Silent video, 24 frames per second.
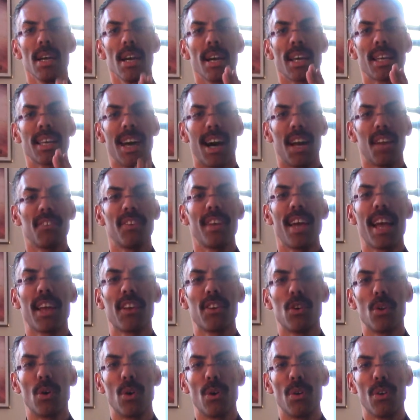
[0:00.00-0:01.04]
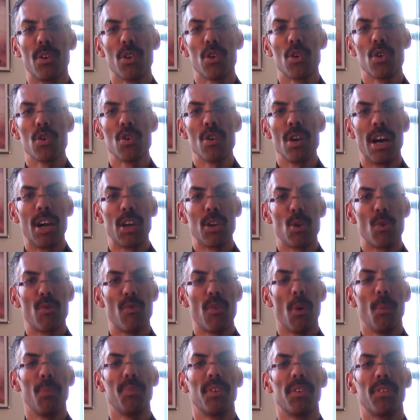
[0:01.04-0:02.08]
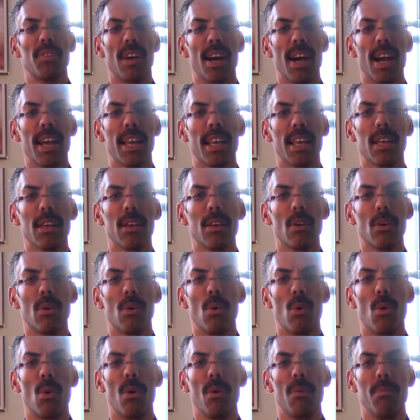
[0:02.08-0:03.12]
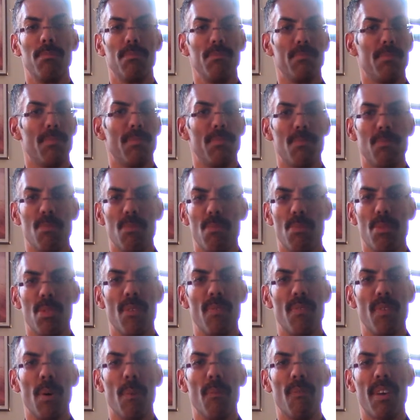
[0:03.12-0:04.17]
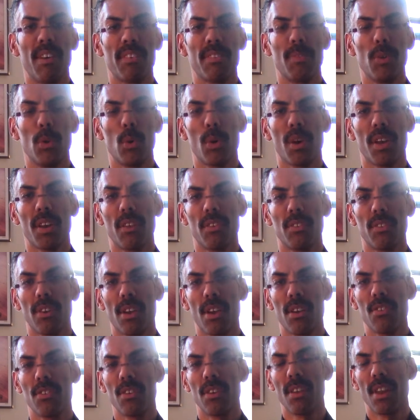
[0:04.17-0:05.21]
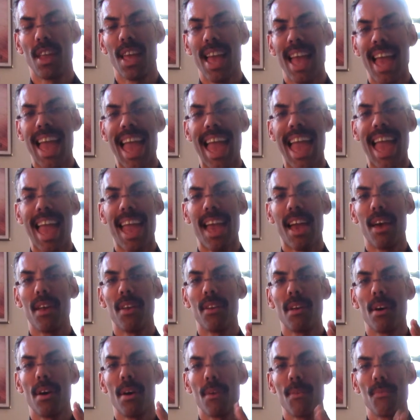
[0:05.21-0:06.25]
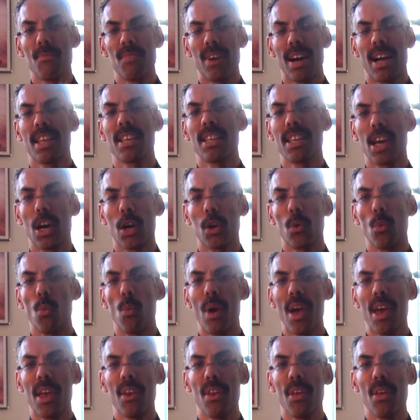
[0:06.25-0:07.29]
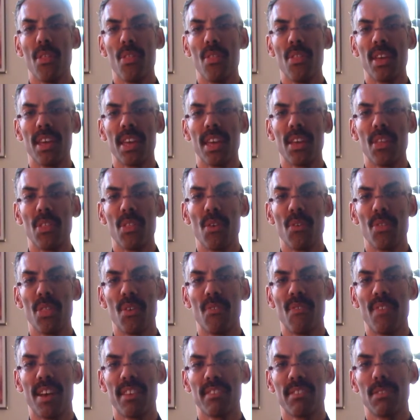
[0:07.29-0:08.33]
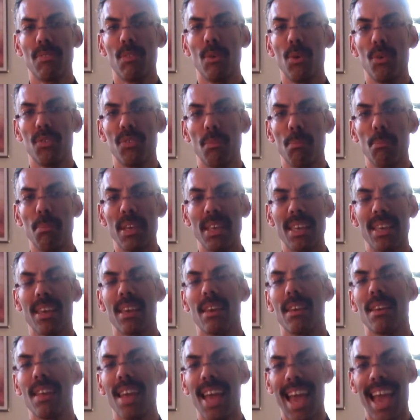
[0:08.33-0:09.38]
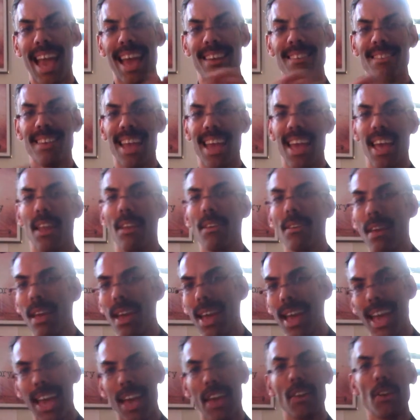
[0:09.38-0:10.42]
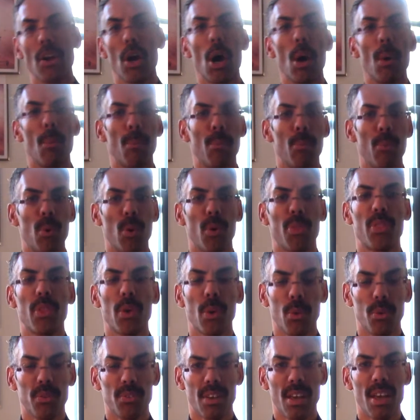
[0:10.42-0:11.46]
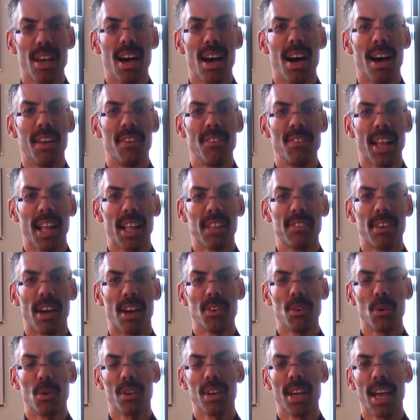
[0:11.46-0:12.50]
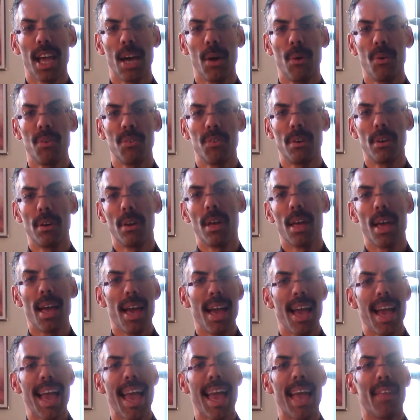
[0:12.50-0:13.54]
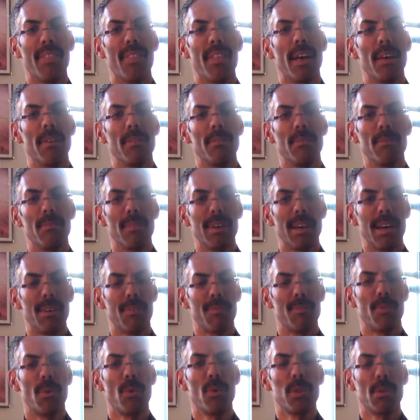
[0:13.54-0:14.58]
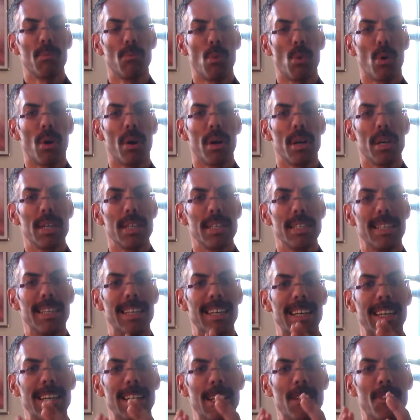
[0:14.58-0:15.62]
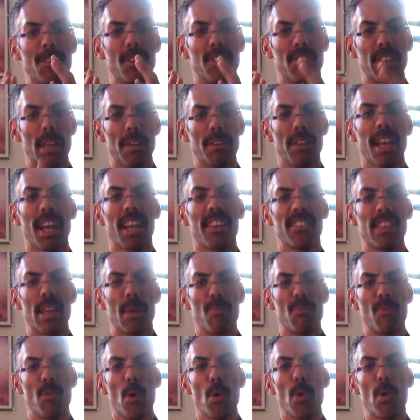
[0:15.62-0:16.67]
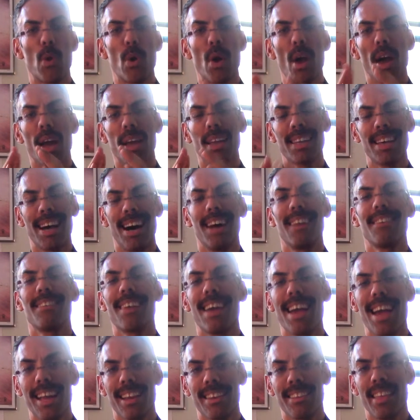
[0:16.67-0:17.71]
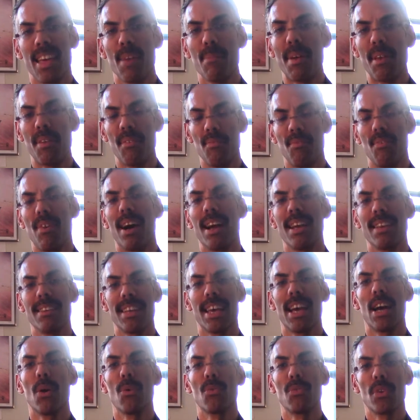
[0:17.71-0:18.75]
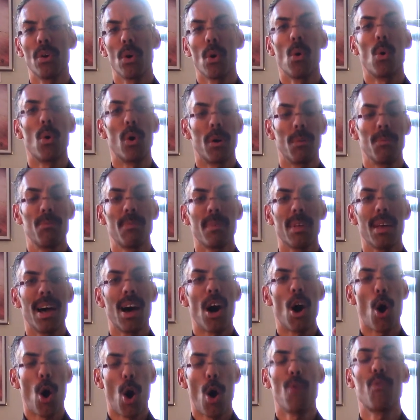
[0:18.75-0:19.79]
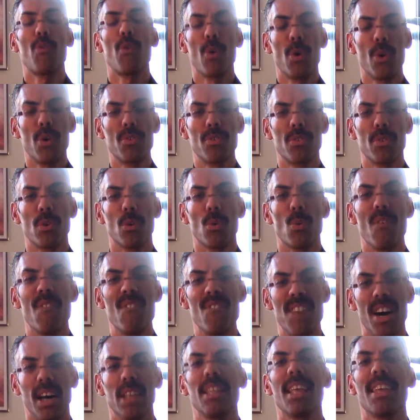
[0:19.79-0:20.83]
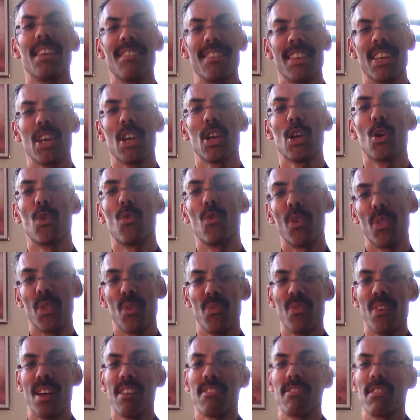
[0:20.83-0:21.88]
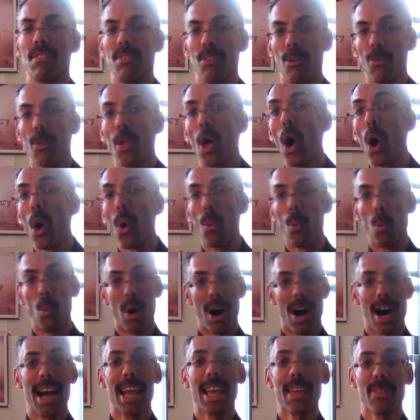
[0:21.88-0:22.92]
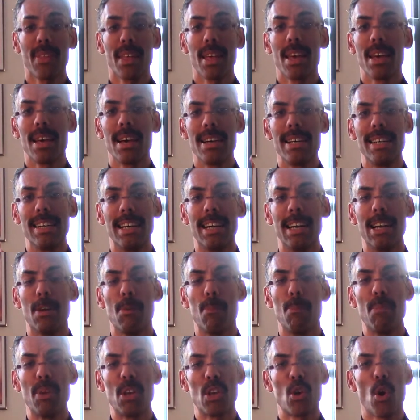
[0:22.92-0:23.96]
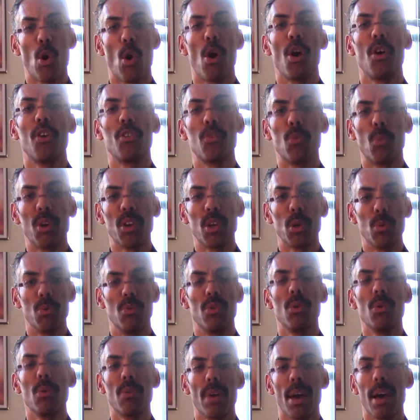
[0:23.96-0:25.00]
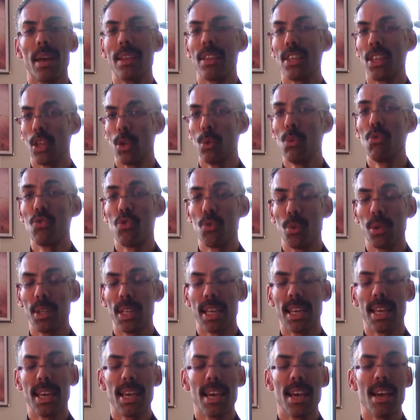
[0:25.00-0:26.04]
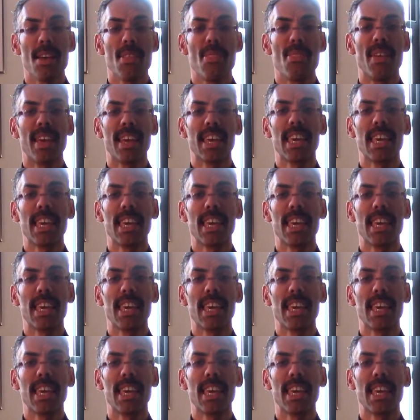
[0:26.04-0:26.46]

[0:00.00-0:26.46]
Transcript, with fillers: Contact your, your film society or the film festival organization and find out when the, the, the, festivals begin and end and put those dates on your calendar. And then, uh, furthermore, uh, to st- take a step further, contact them and find out or Offer to volunteer for the festival. Why? Uh, because when you do that, usually they